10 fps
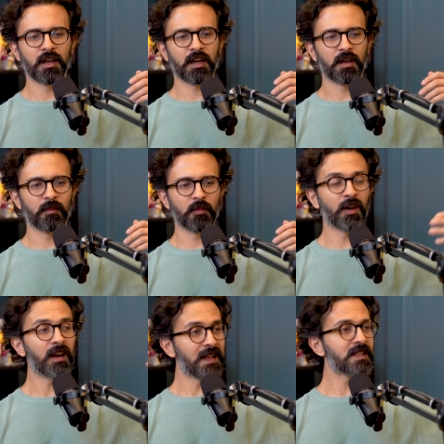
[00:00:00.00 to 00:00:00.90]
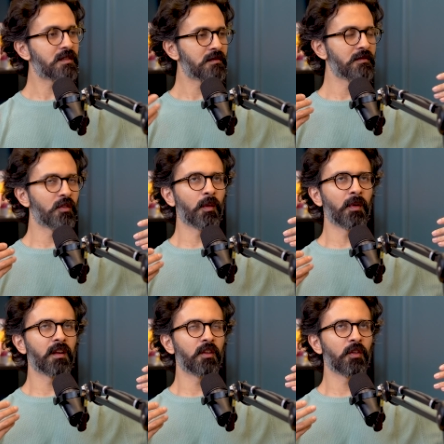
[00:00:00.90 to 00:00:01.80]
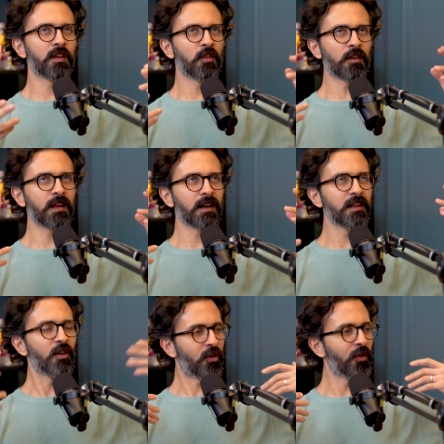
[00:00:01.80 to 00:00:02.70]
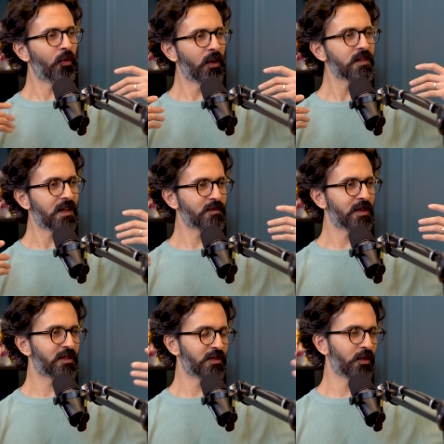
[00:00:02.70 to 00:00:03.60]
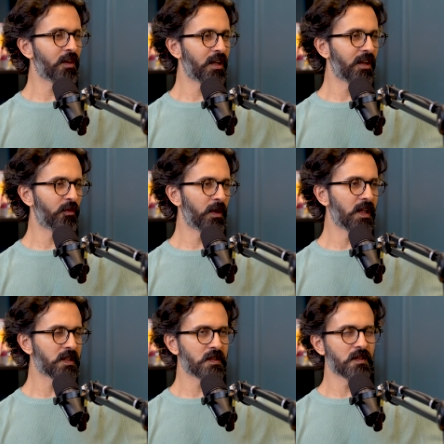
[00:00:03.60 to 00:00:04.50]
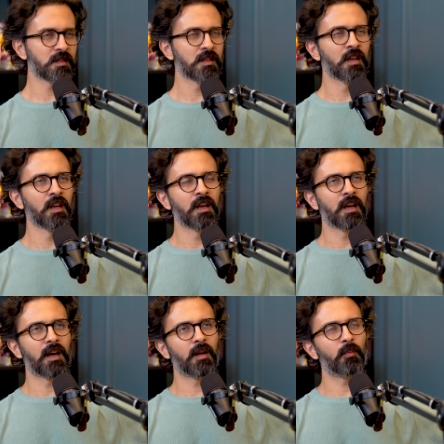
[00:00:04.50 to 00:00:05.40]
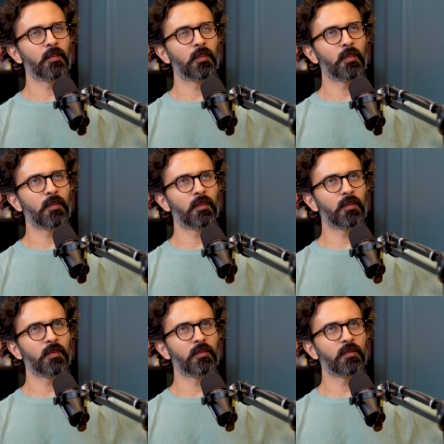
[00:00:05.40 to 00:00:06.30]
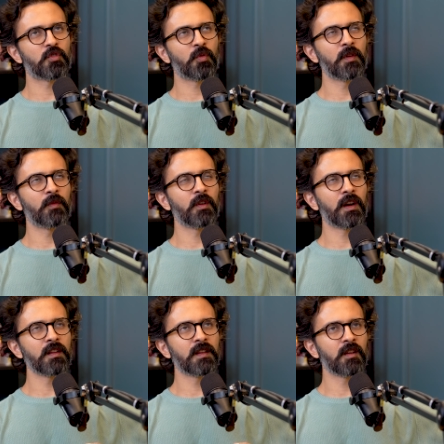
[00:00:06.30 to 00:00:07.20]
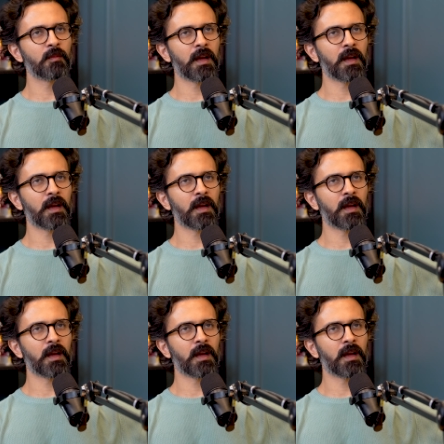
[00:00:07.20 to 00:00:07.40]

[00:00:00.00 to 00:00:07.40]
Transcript: Um, you are less, I mean, you're not hearing your own voice as much as you're hearing everybody else's. Uh, so when, when you kind of think